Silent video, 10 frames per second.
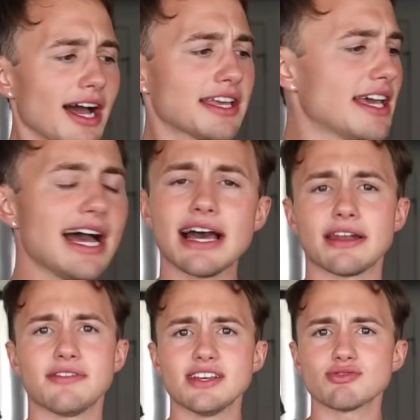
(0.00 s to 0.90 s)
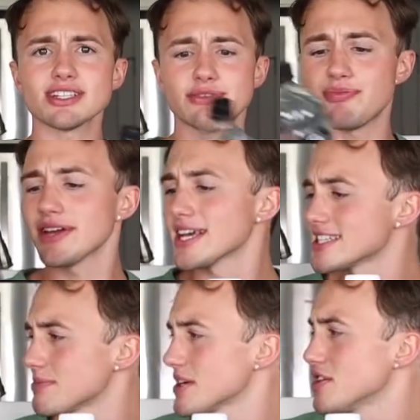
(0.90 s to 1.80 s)
again, this one's bringing
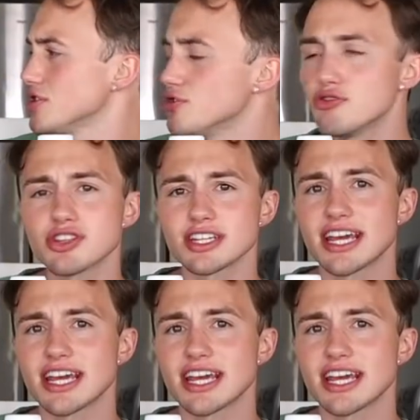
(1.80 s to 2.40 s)
something new to the